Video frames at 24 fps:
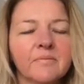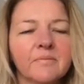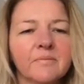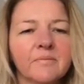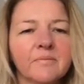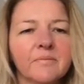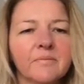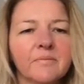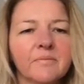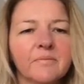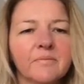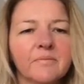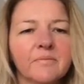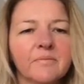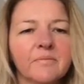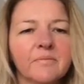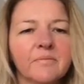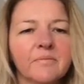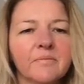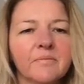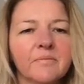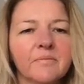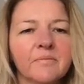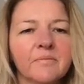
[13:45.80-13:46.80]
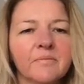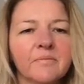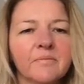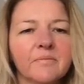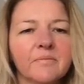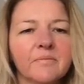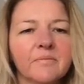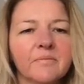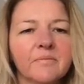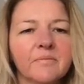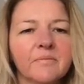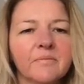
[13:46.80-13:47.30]

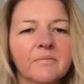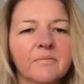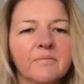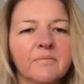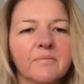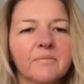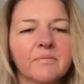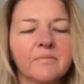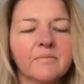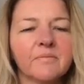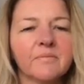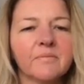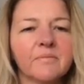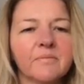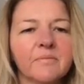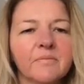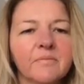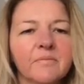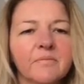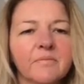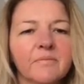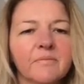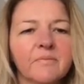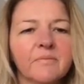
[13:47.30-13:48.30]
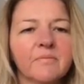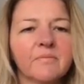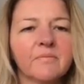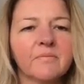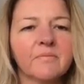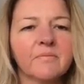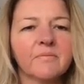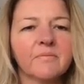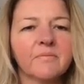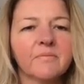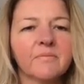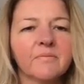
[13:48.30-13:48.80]

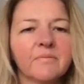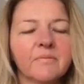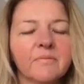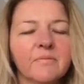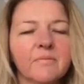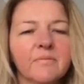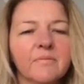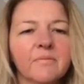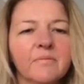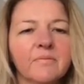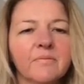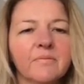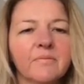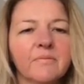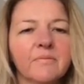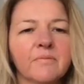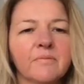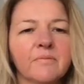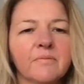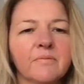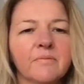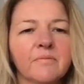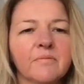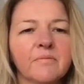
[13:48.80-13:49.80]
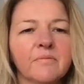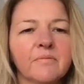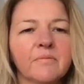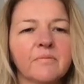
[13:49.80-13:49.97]
This person isn't speaking.